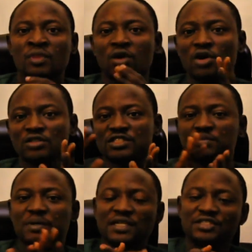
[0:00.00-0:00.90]
all these
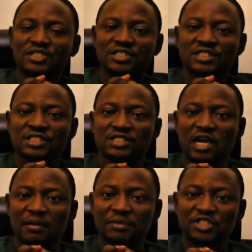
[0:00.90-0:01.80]
batteries
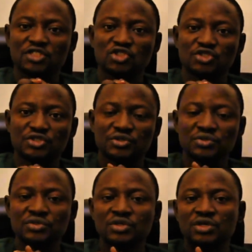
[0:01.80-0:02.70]
I mentioned to
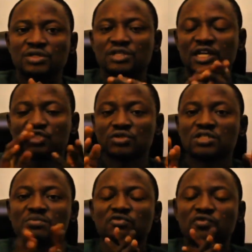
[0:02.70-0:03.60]
you, they are
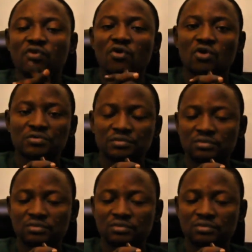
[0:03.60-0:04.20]
suitable for